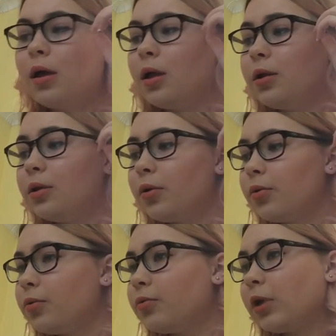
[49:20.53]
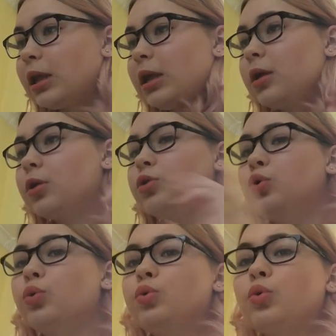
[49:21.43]
and ready
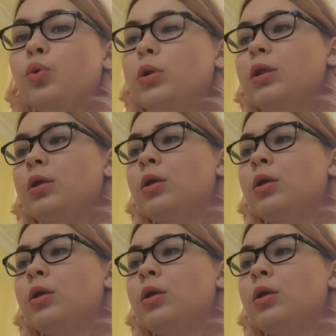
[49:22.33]
to sort